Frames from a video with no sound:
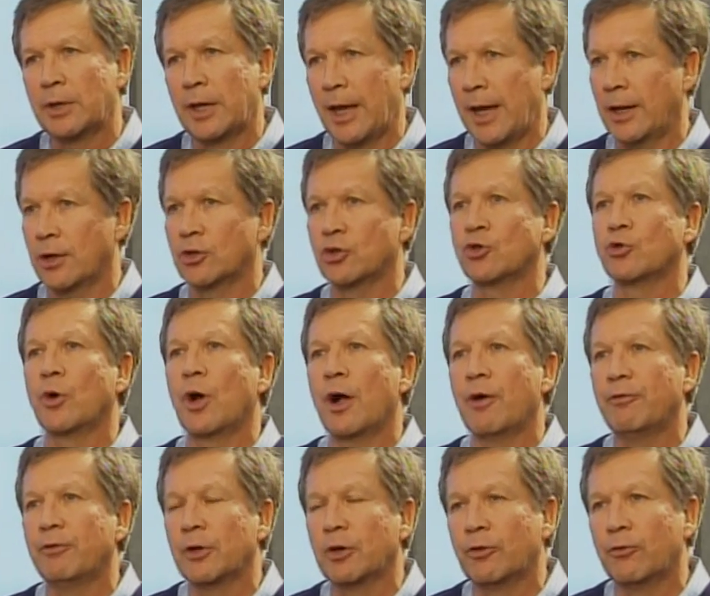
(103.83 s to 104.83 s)

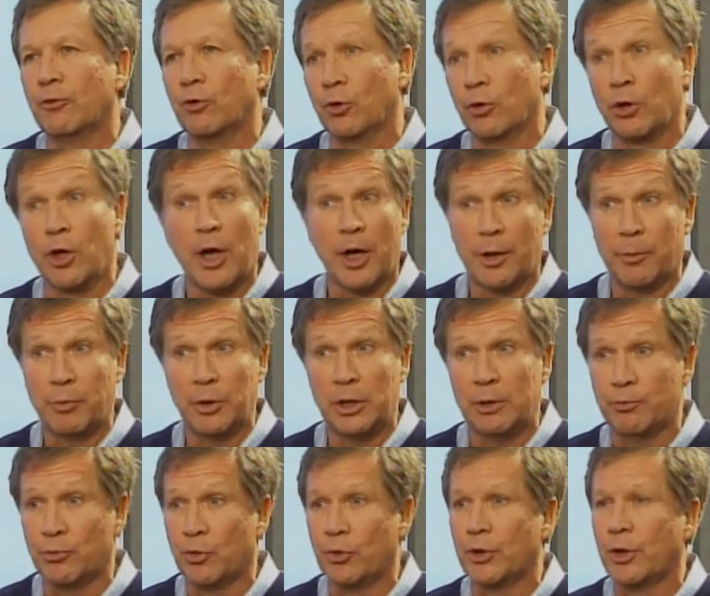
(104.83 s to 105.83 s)
catastrophic for a lot of
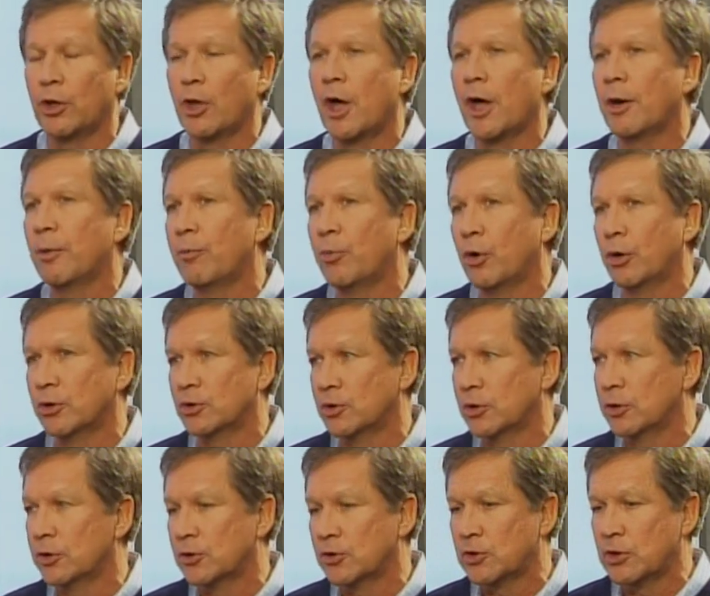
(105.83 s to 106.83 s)
people in a lot of parts
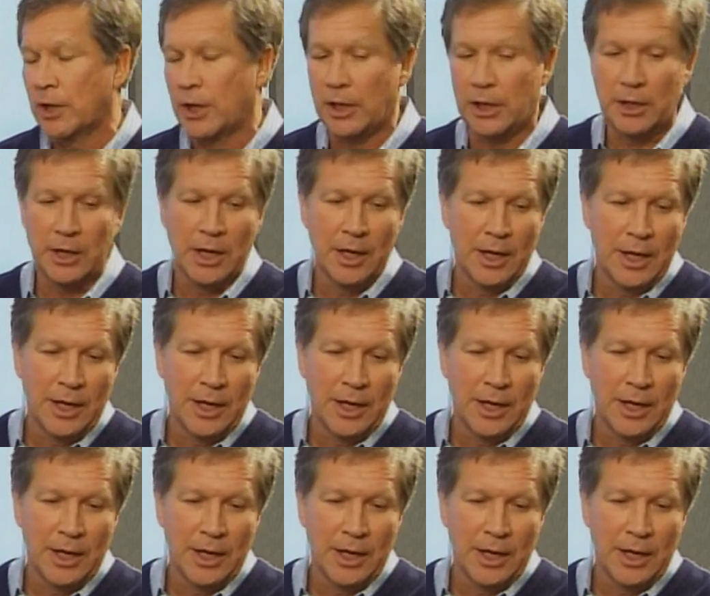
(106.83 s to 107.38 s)
of this state.